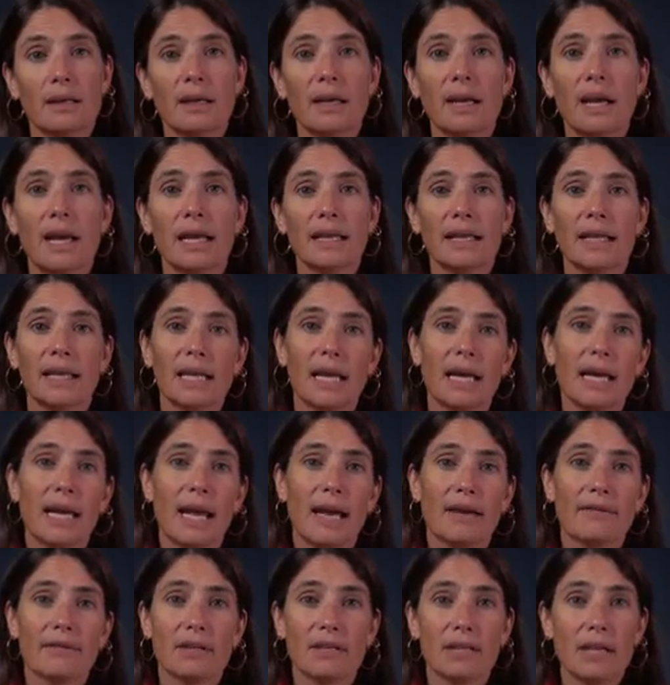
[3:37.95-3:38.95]
and then I
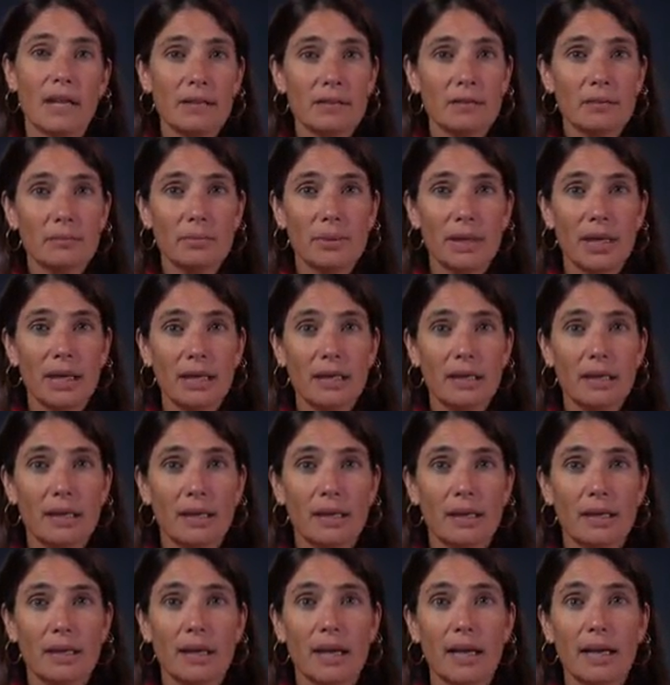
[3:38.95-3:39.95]
have another brick
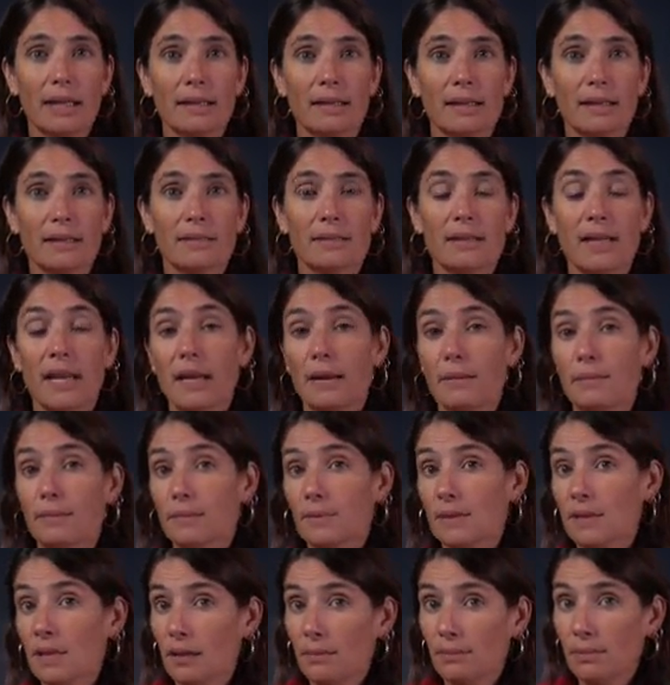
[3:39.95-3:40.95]
at the same
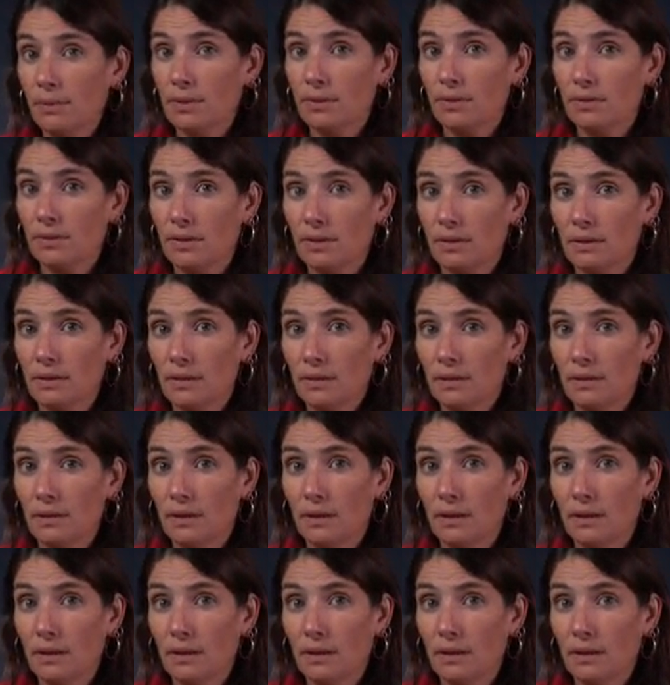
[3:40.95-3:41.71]
temperature,